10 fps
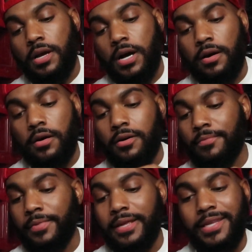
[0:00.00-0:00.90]

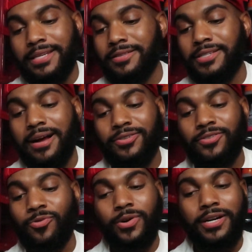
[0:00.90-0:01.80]
And this is
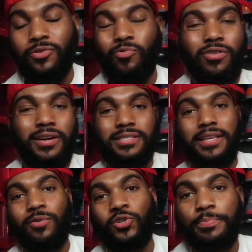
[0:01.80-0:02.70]
also one of the ones
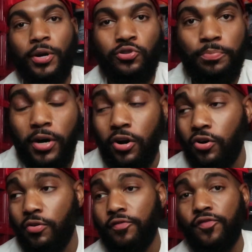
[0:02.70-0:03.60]
that was
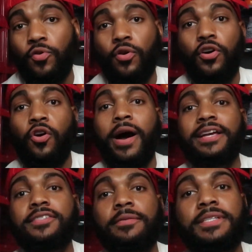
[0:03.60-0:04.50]
postponed for
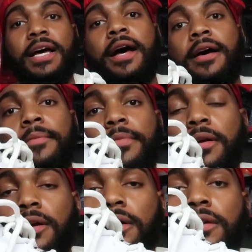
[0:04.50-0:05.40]
quite some time,
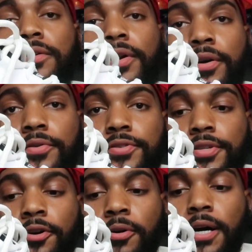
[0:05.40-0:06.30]
you know.
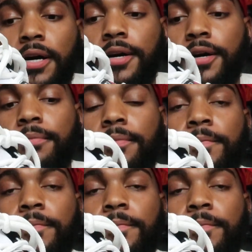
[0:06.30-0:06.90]
So